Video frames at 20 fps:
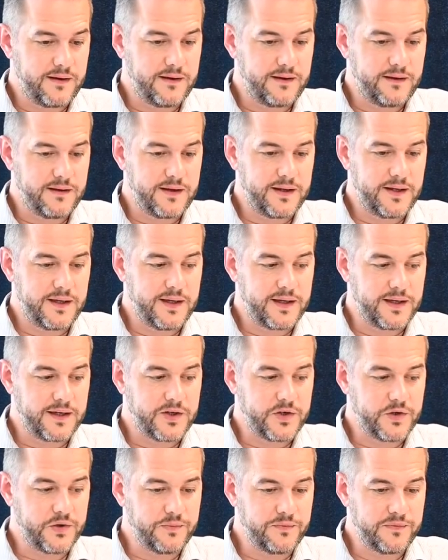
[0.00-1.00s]
it
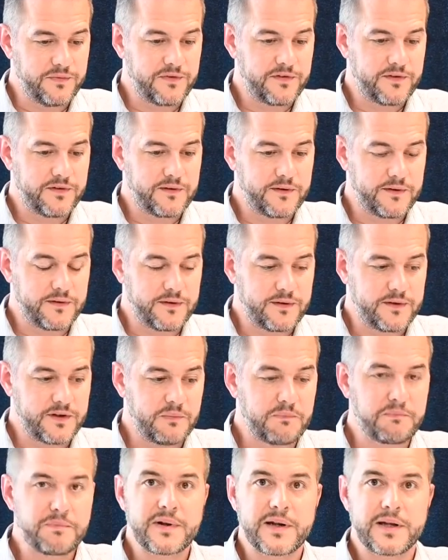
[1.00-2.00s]
comes
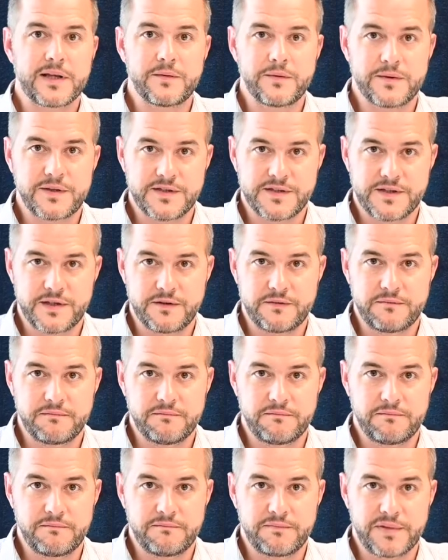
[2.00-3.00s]
complete with its
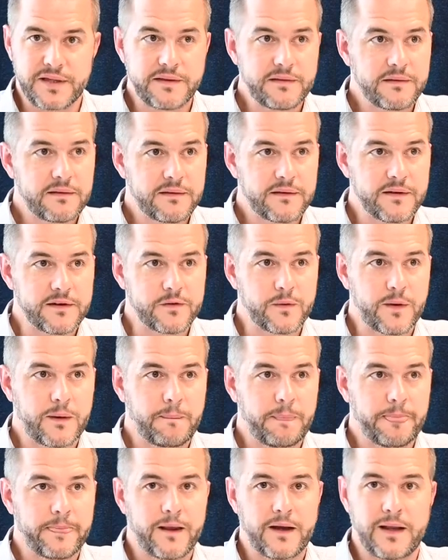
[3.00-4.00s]
own plinth as well,
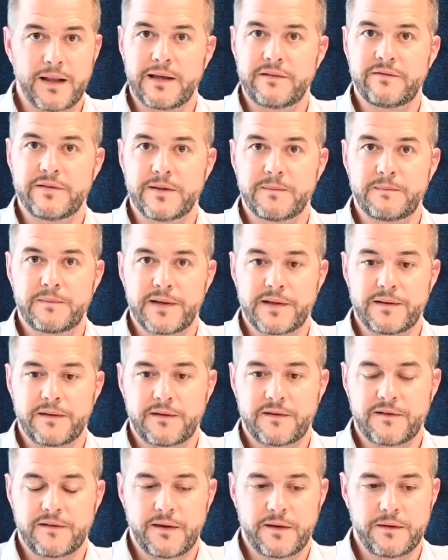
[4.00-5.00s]
a levelling plinth,
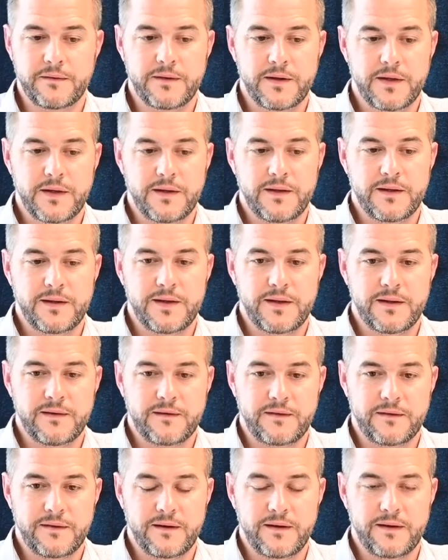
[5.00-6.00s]
so
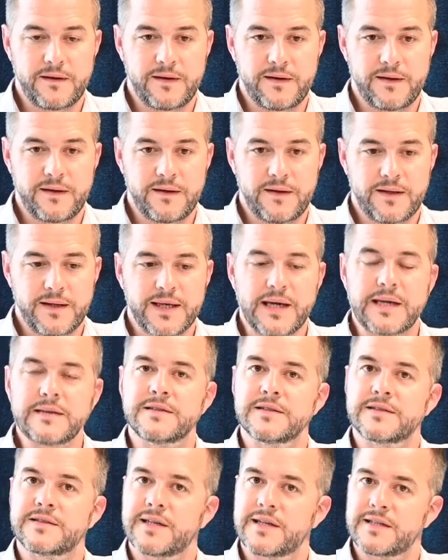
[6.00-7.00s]
it
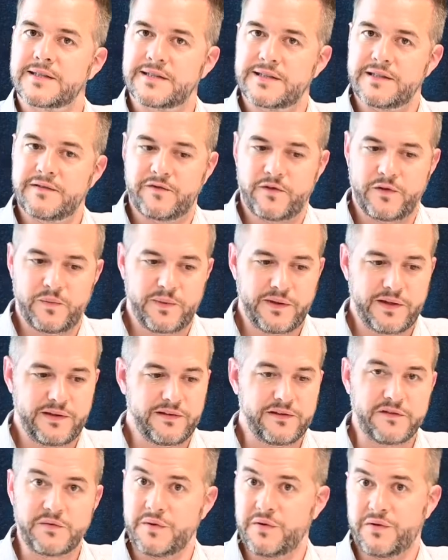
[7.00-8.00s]
caters nicely for
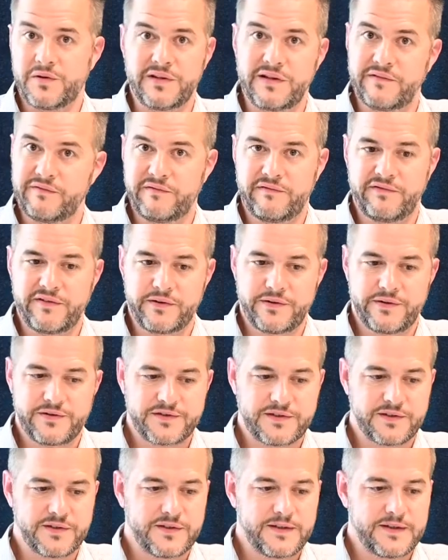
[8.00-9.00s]
buildings with uneven
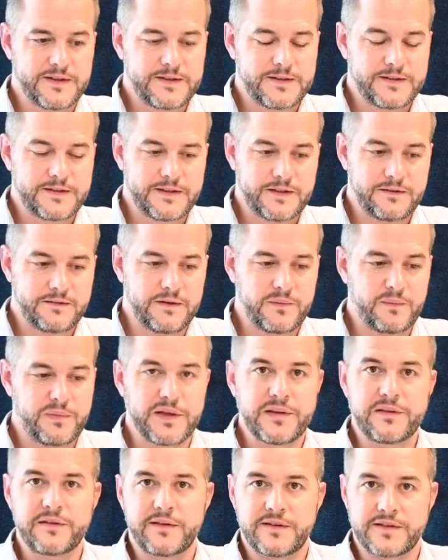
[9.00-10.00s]
floors. So the
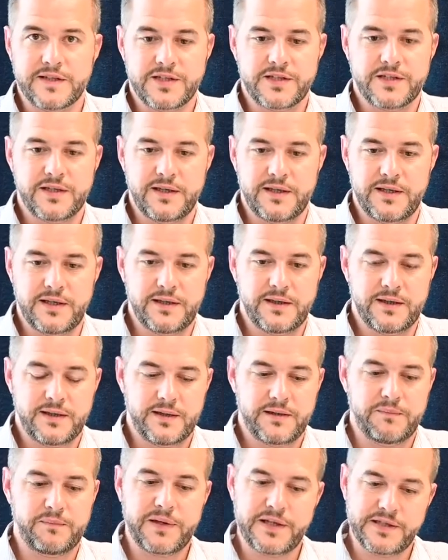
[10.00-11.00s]
plinth is actually
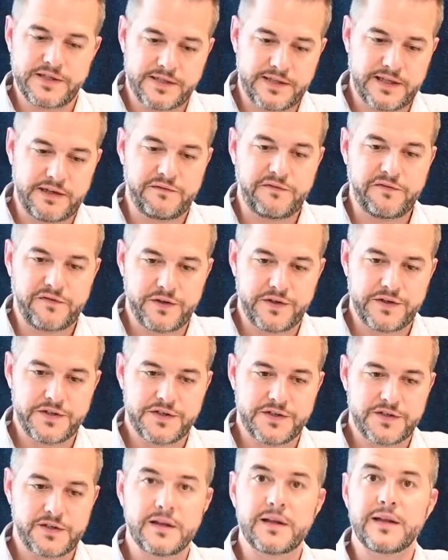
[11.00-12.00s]
placed down
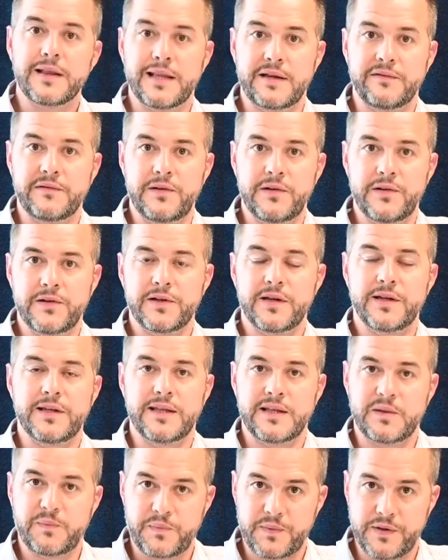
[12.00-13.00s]
first, levelled, and
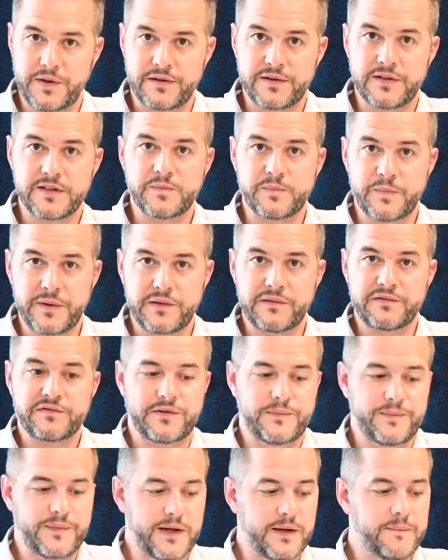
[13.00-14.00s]
then the pod is built
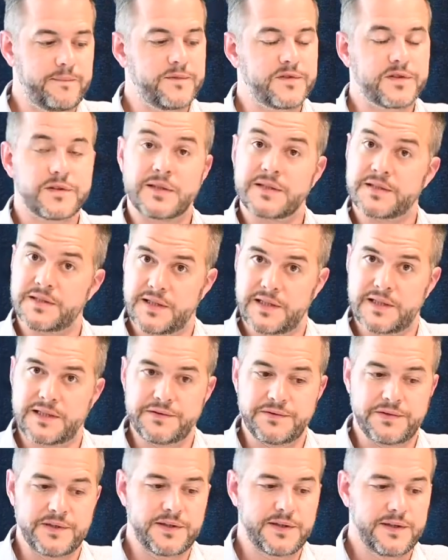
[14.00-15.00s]
from that. So that's
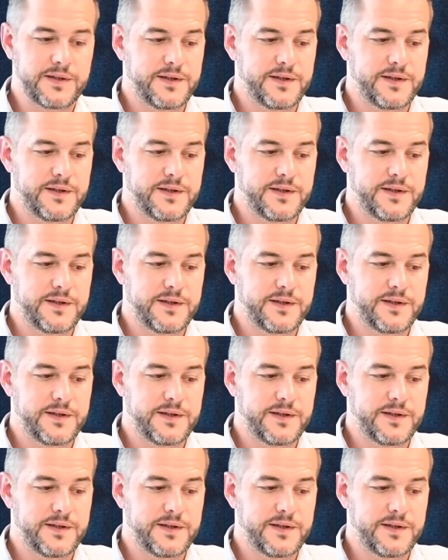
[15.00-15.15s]
included